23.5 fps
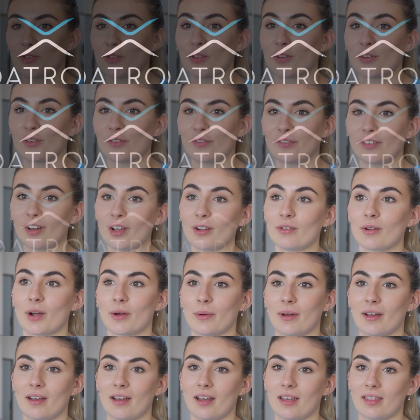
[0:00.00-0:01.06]
The float
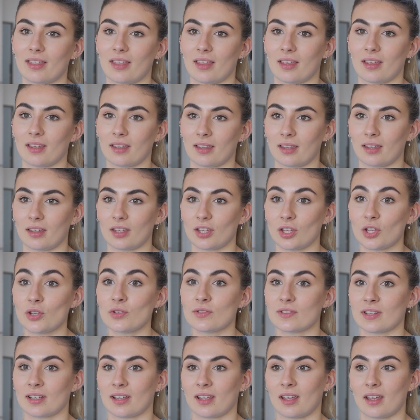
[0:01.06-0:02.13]
rower, I think,
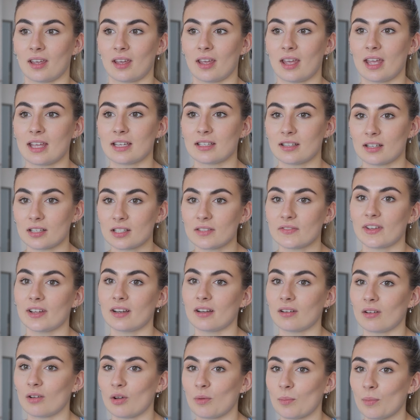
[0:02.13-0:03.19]
using it, it does
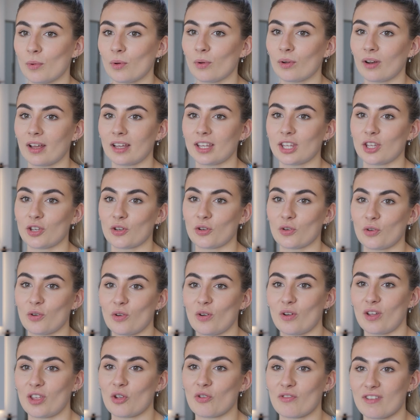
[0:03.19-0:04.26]
feel a lot more like
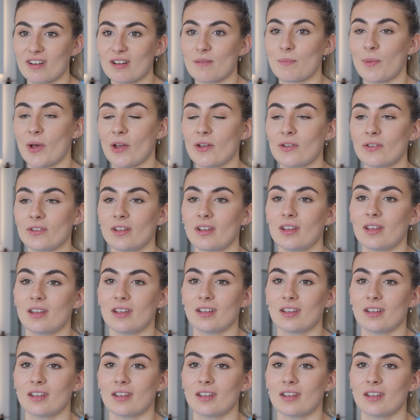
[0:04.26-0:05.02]
you're in a boat.